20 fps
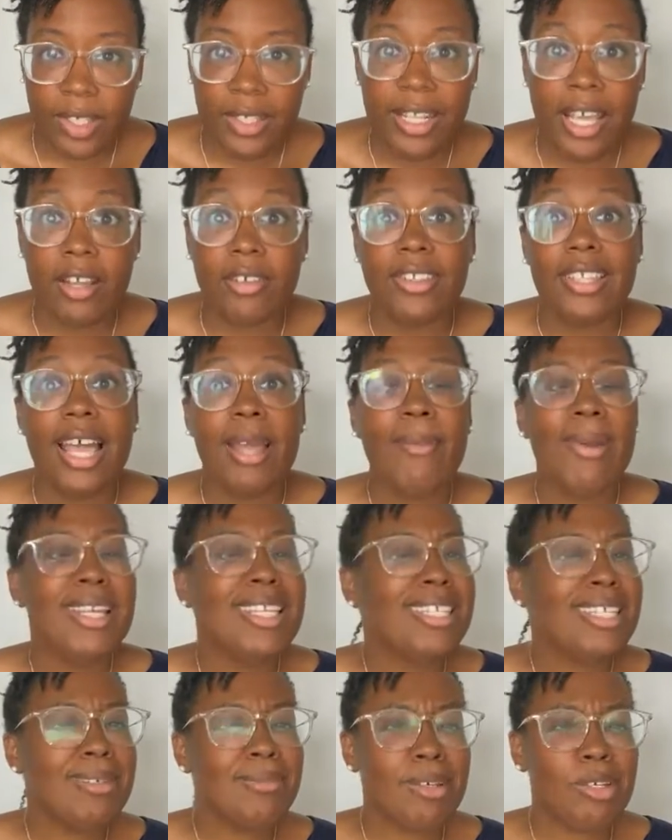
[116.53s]
Now, that
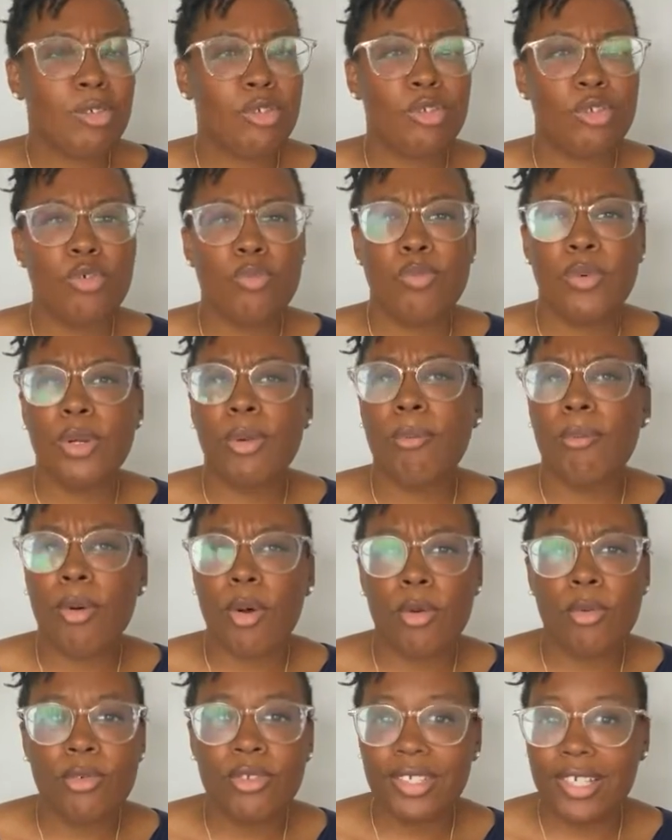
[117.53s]
might seem like super
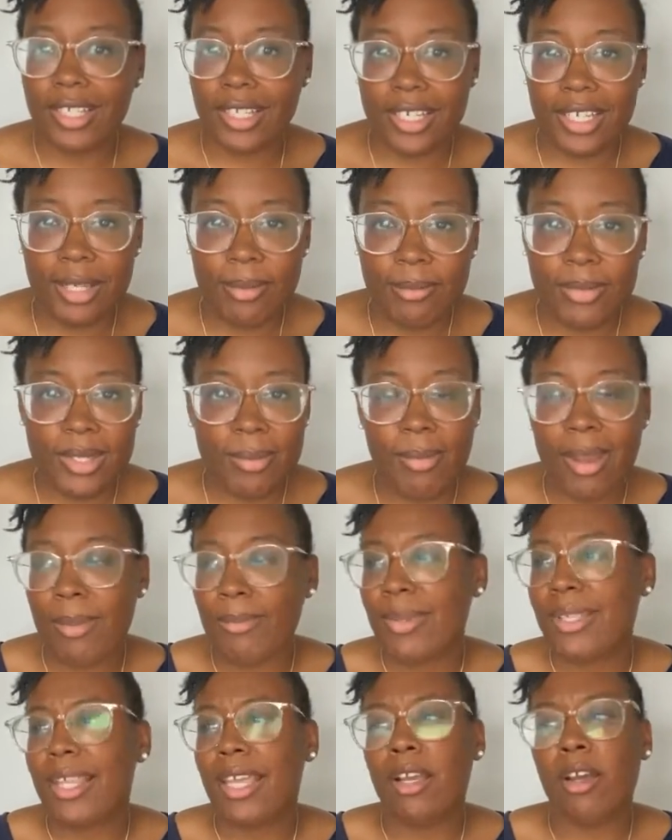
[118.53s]
bold claims. It
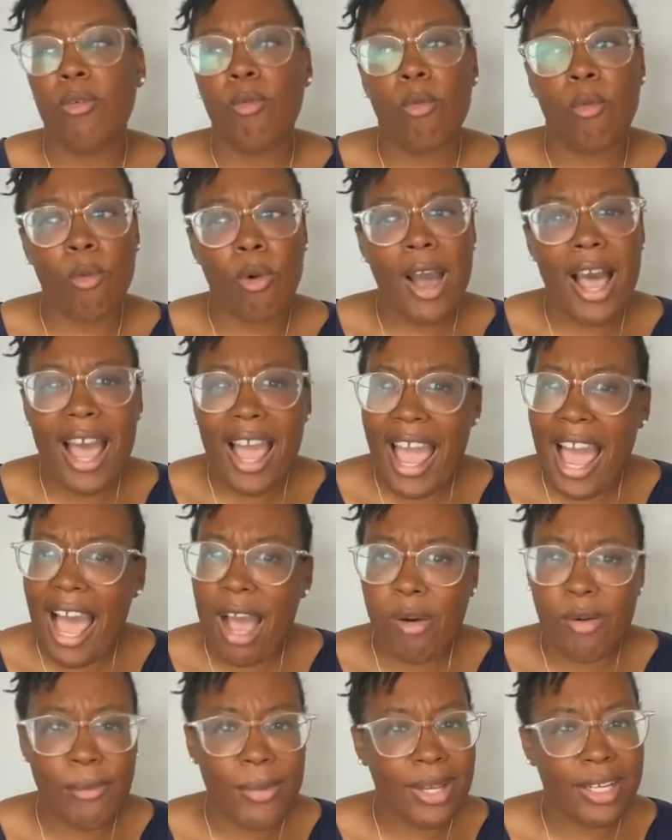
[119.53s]
might be like, why,
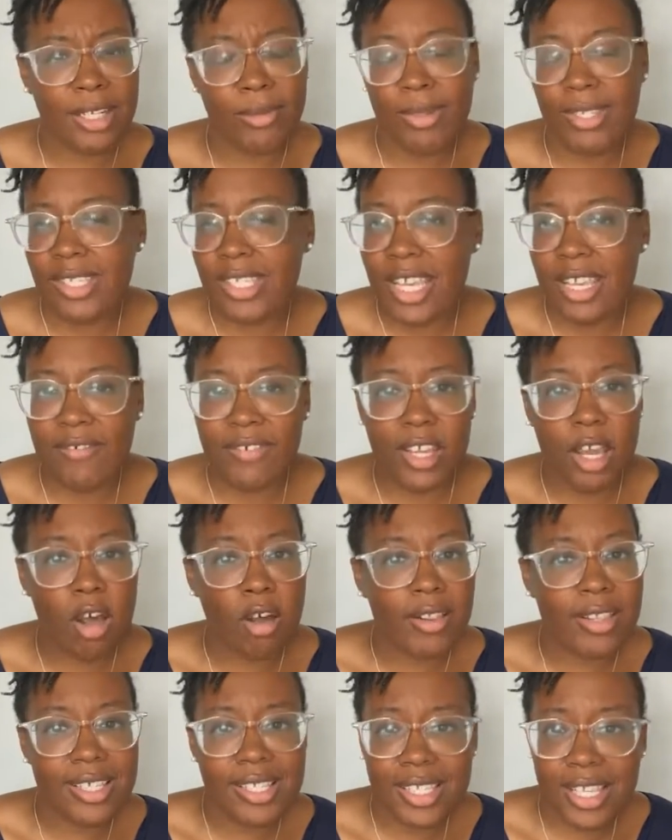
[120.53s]
how am I going to be saving
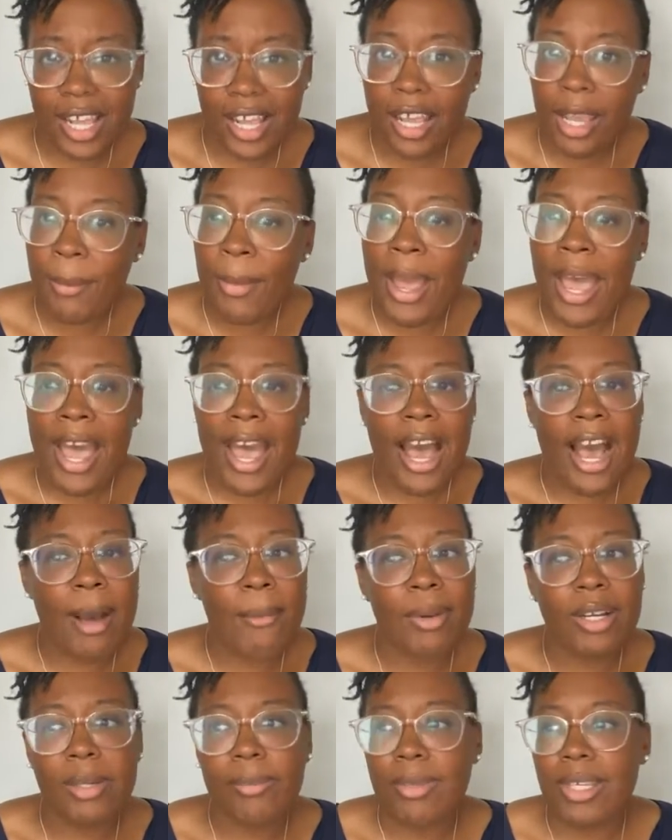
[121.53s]
all this time? How
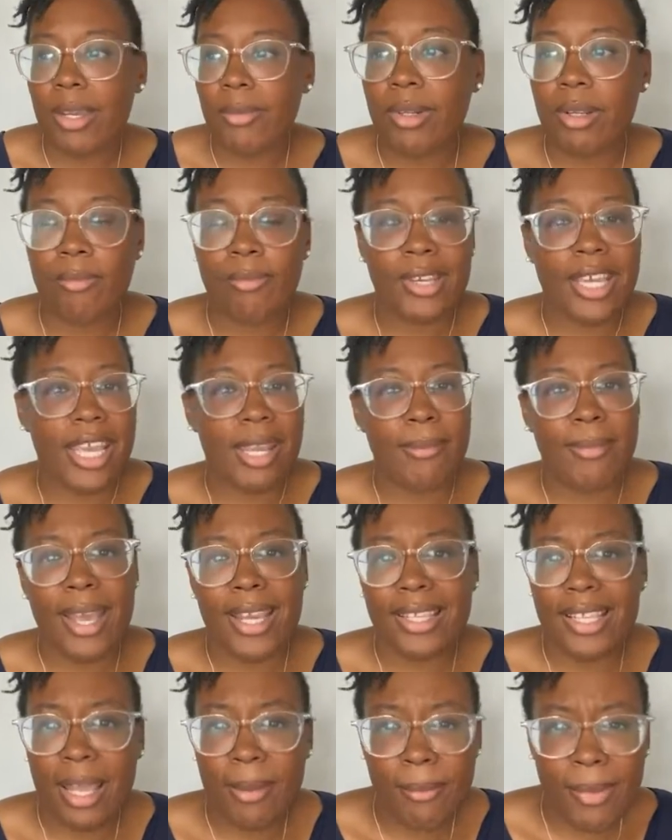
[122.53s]
am I going able to gain
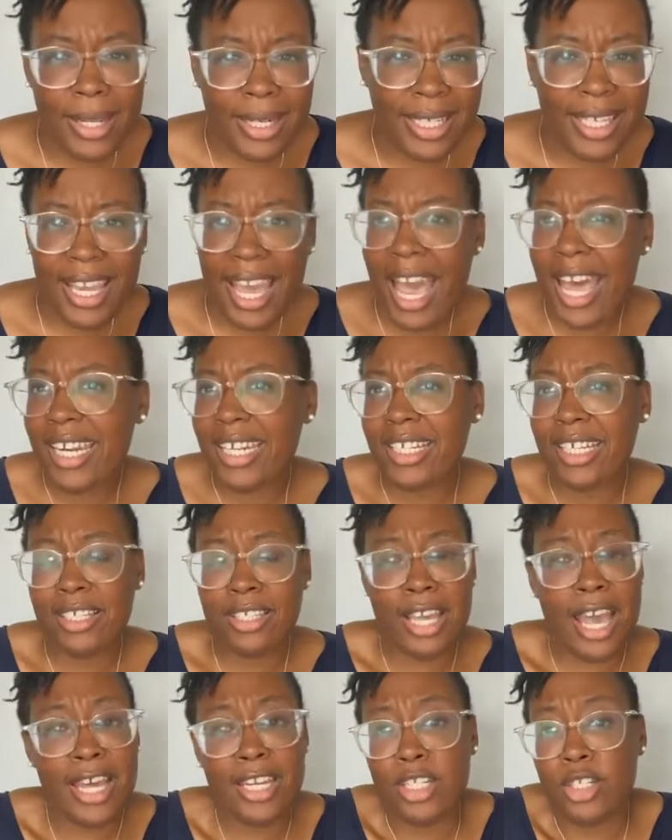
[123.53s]
back that money? How
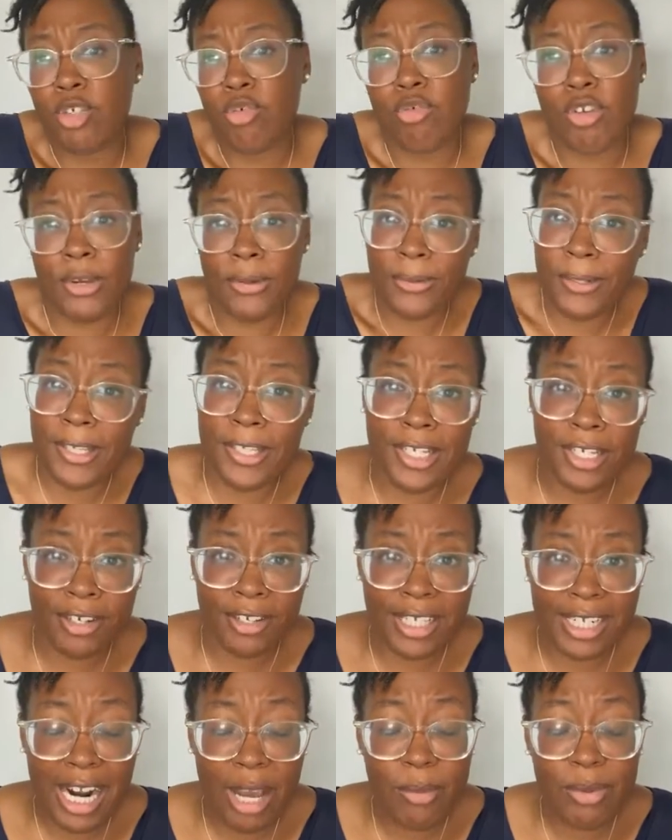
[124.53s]
did, how did you know,
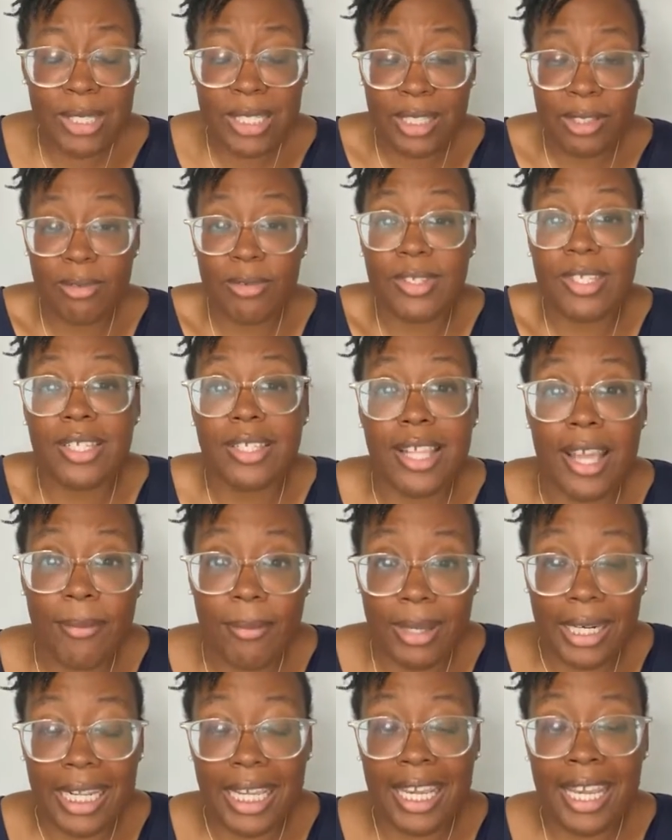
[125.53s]
Kadir, that I was losing that
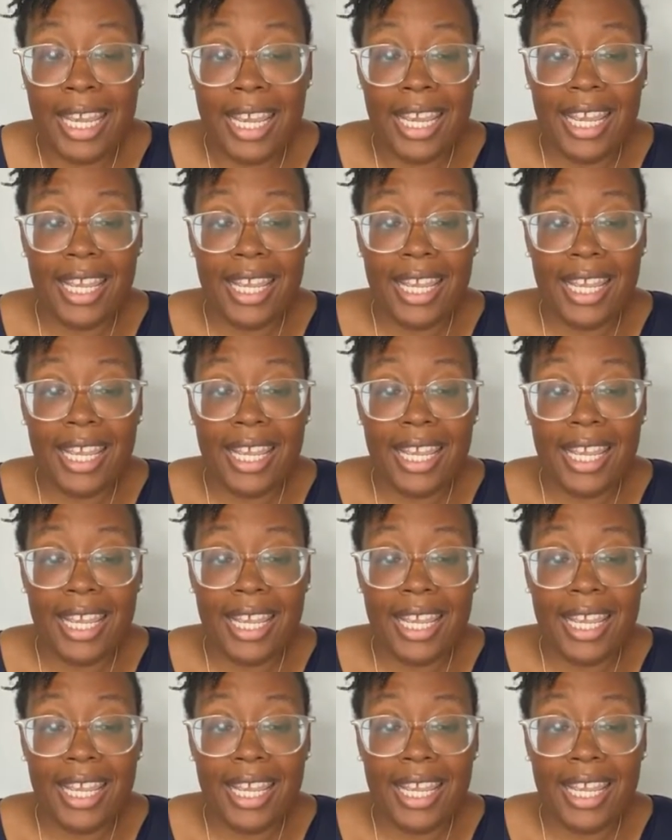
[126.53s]
money?